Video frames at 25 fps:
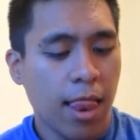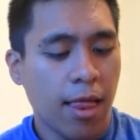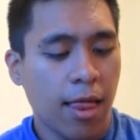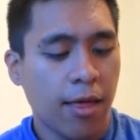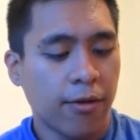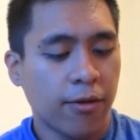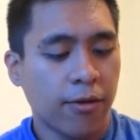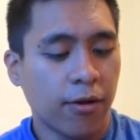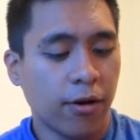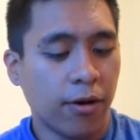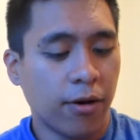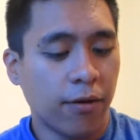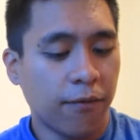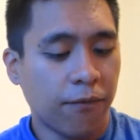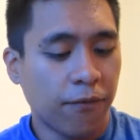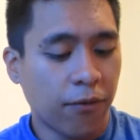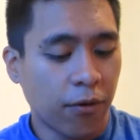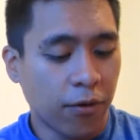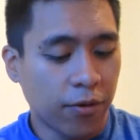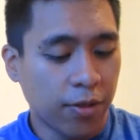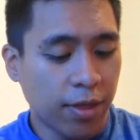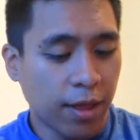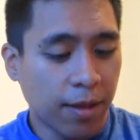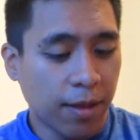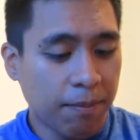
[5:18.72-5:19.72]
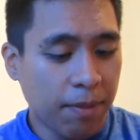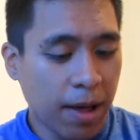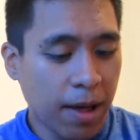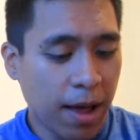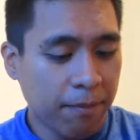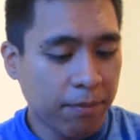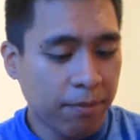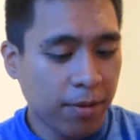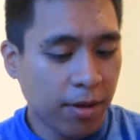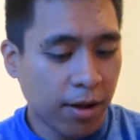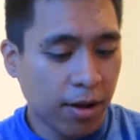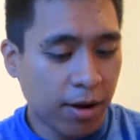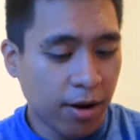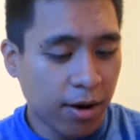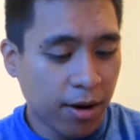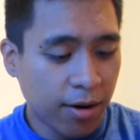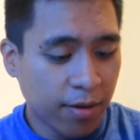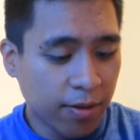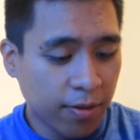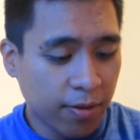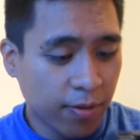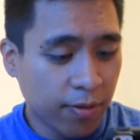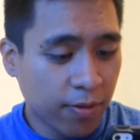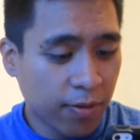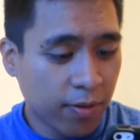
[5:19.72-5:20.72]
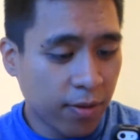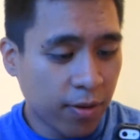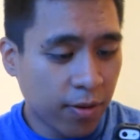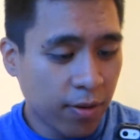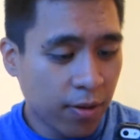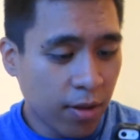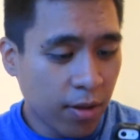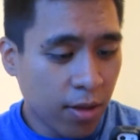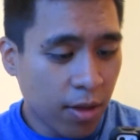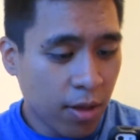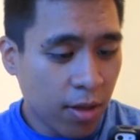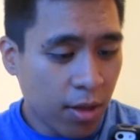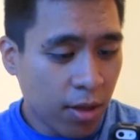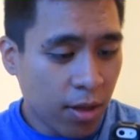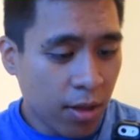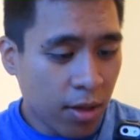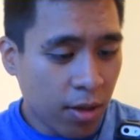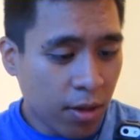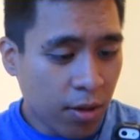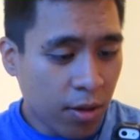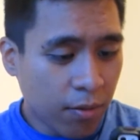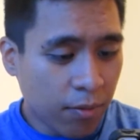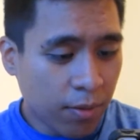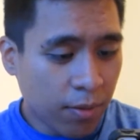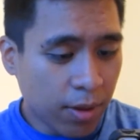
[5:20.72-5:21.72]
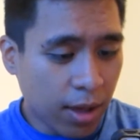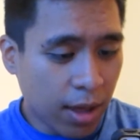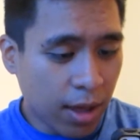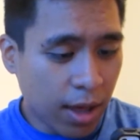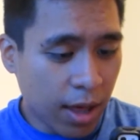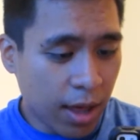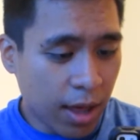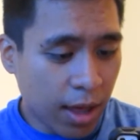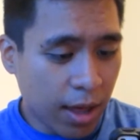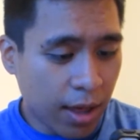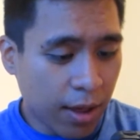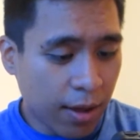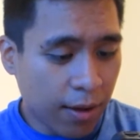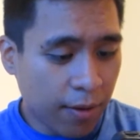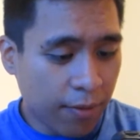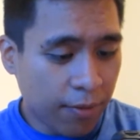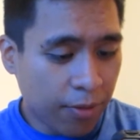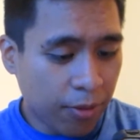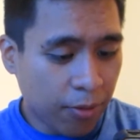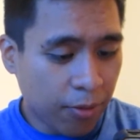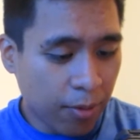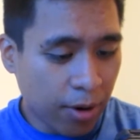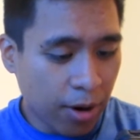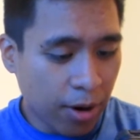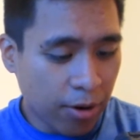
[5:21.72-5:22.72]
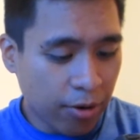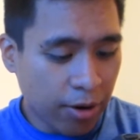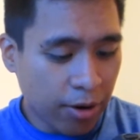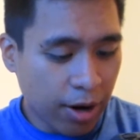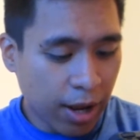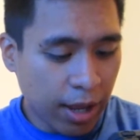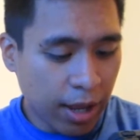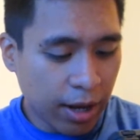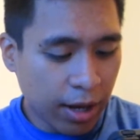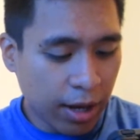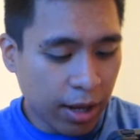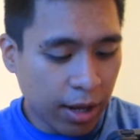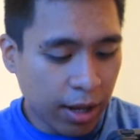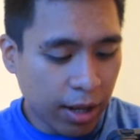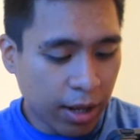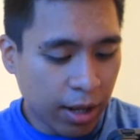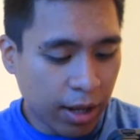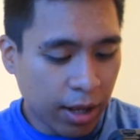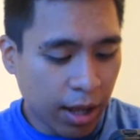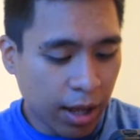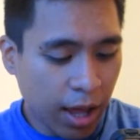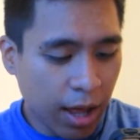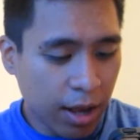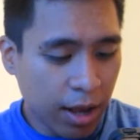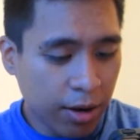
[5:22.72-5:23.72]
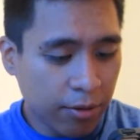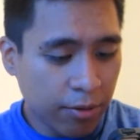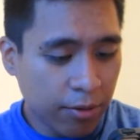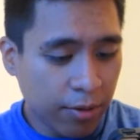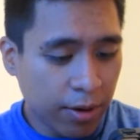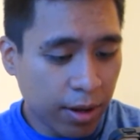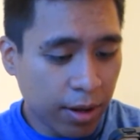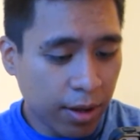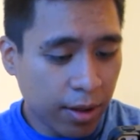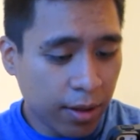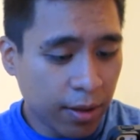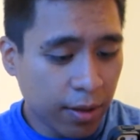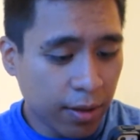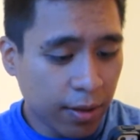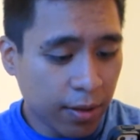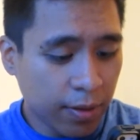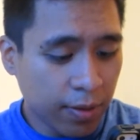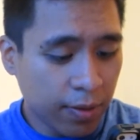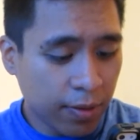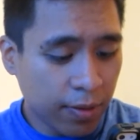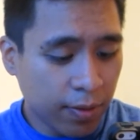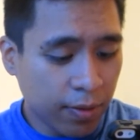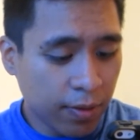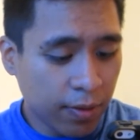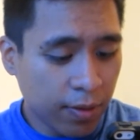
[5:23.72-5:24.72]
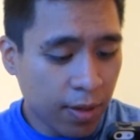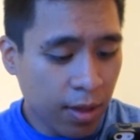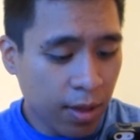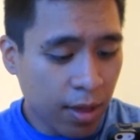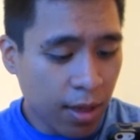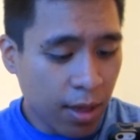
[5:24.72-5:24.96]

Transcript: So for the Pop-Tarts, we have 380 calories,